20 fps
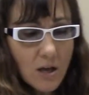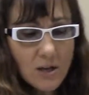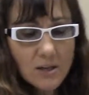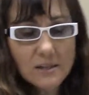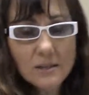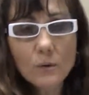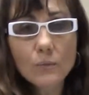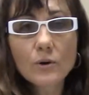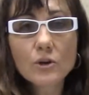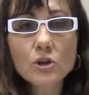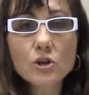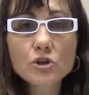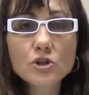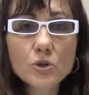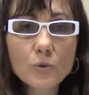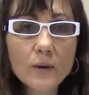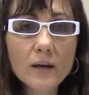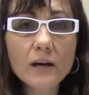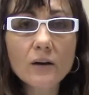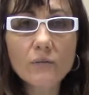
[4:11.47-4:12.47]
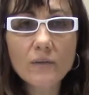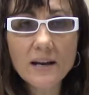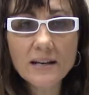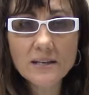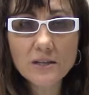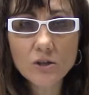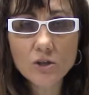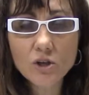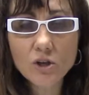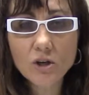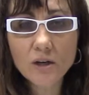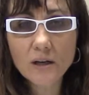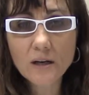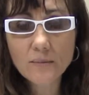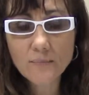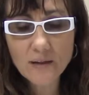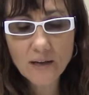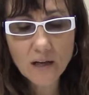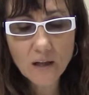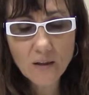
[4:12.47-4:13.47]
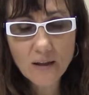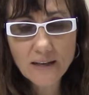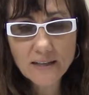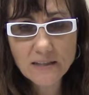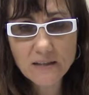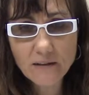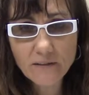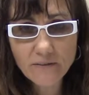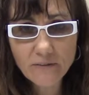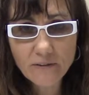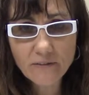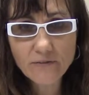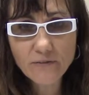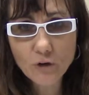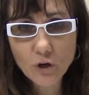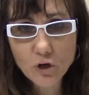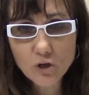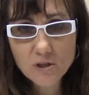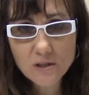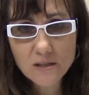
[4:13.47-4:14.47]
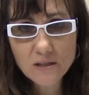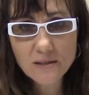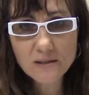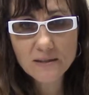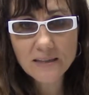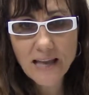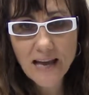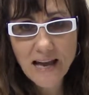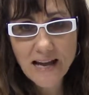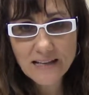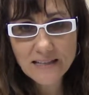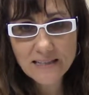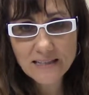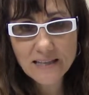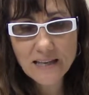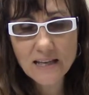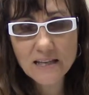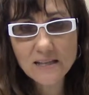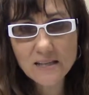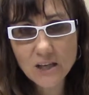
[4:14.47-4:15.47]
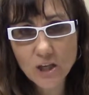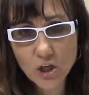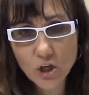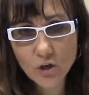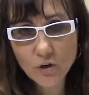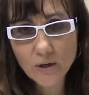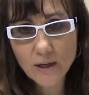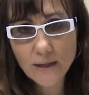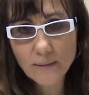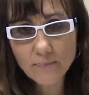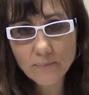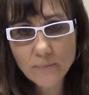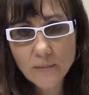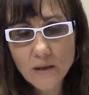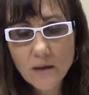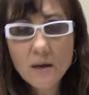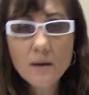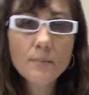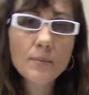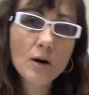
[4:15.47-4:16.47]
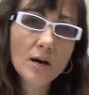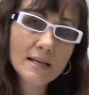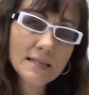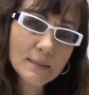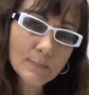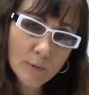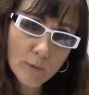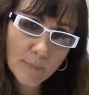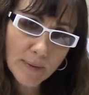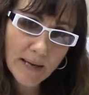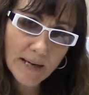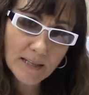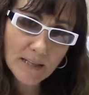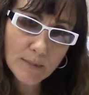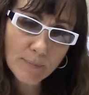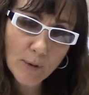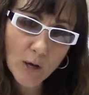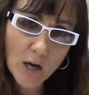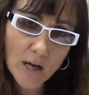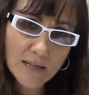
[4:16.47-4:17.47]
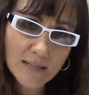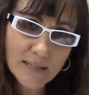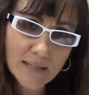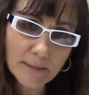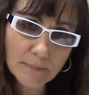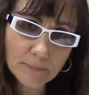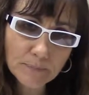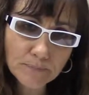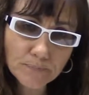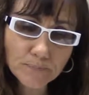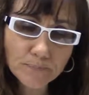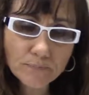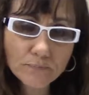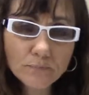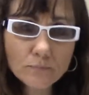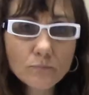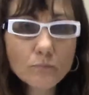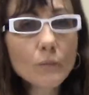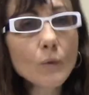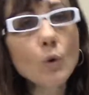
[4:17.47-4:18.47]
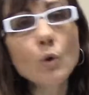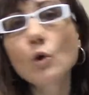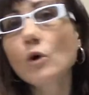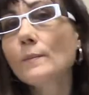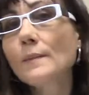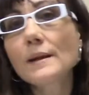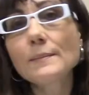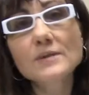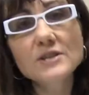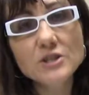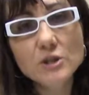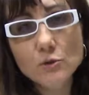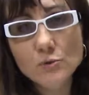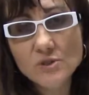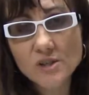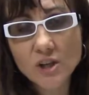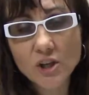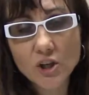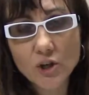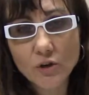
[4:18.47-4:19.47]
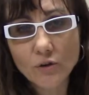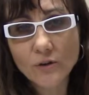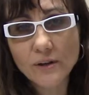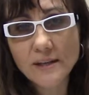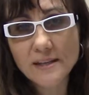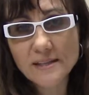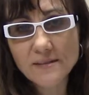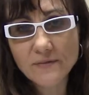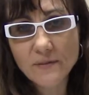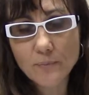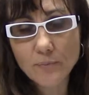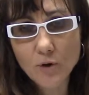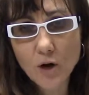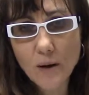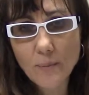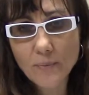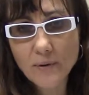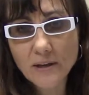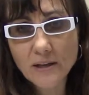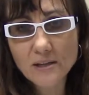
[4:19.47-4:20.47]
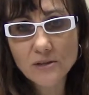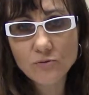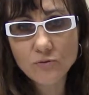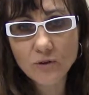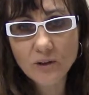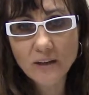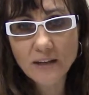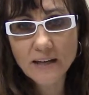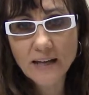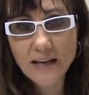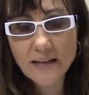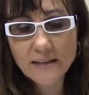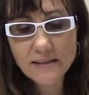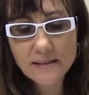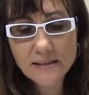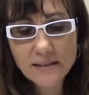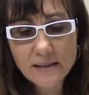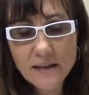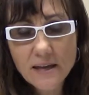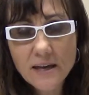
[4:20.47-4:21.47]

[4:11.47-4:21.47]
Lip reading: So when you're doing a rental, you're going to be collecting for first, last, and security, possible pet deposit, or maybe 2 securities if the property is really nice.